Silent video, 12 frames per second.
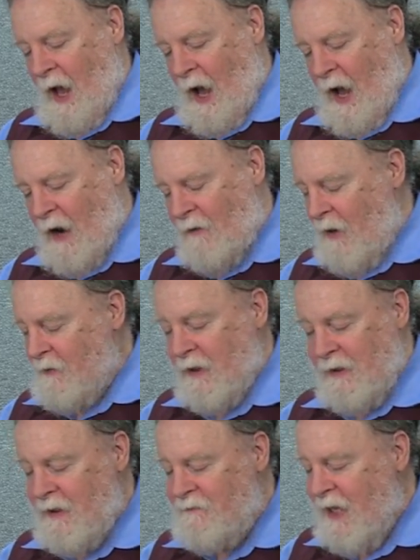All right, we're
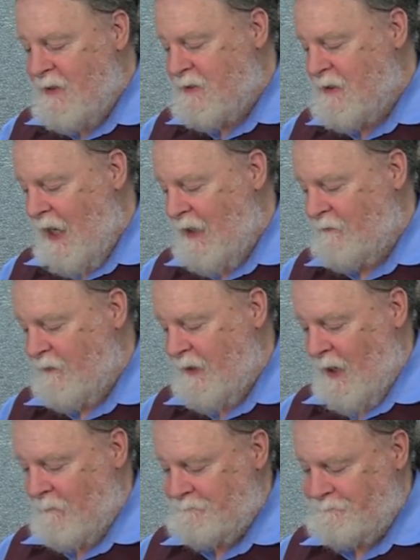going to leave that aside for
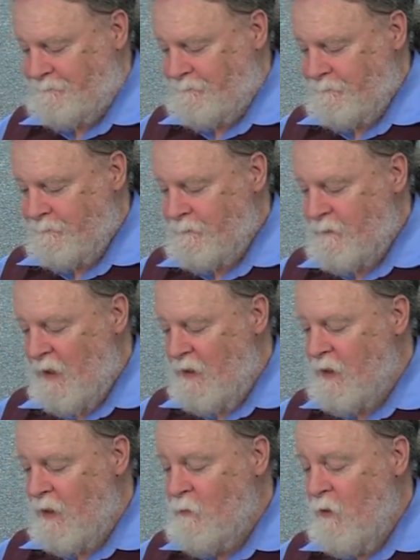now. I'm
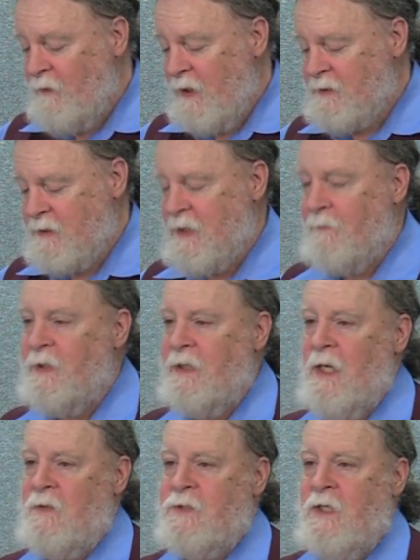going to move on to something
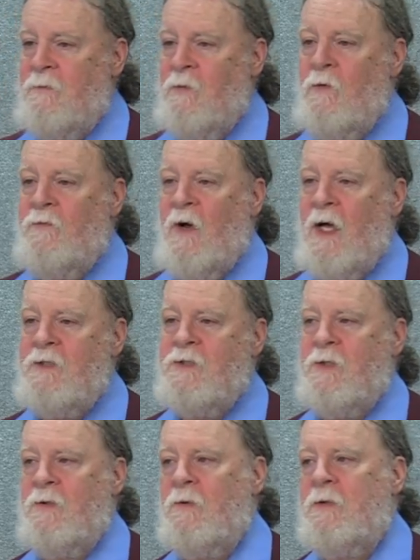else. Going to move on
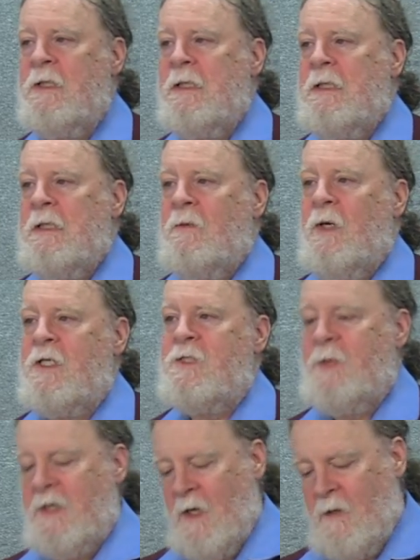to what has
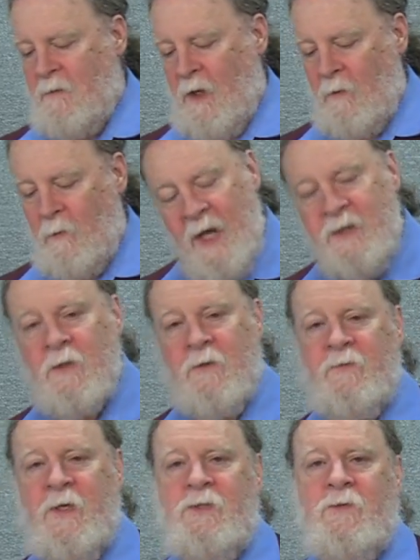become a regular
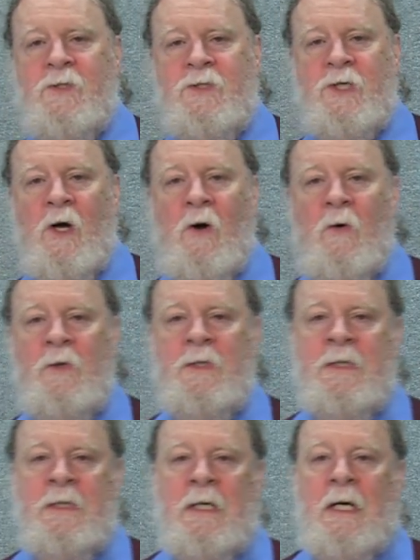feature of the show
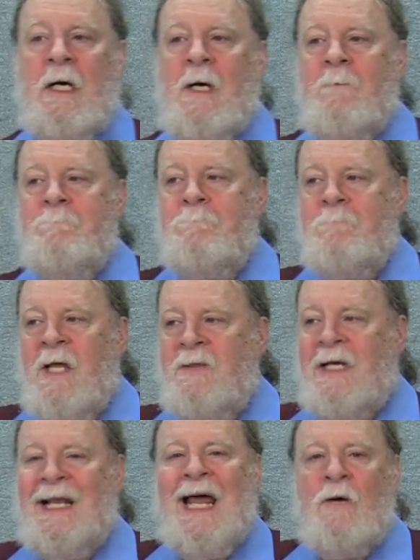um,
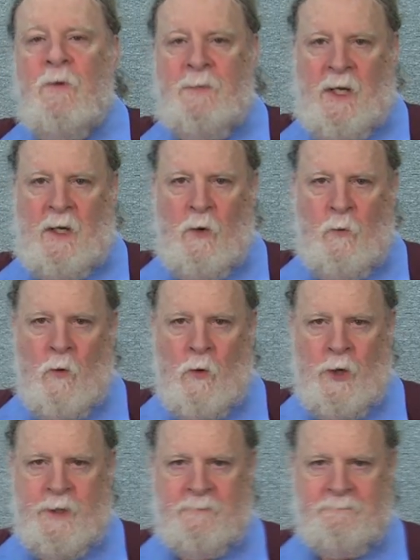the Clarabell
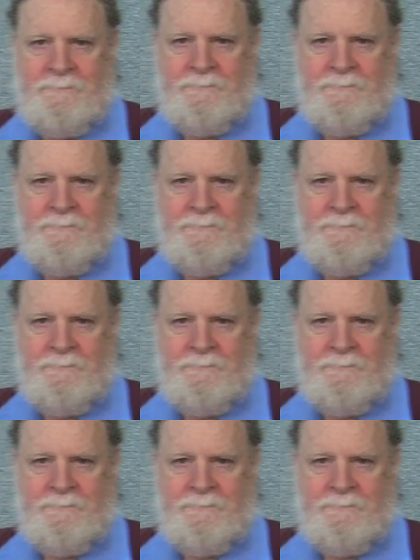Award.